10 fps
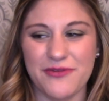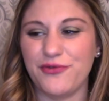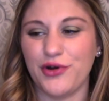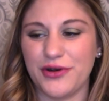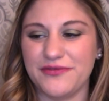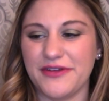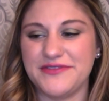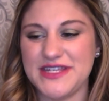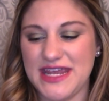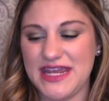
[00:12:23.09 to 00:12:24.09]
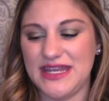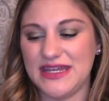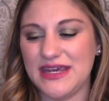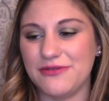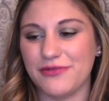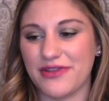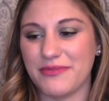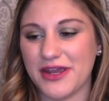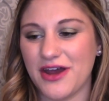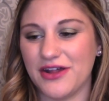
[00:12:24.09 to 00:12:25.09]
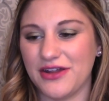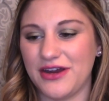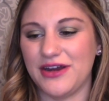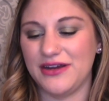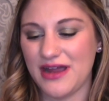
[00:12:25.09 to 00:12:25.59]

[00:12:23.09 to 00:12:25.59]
415 was my color.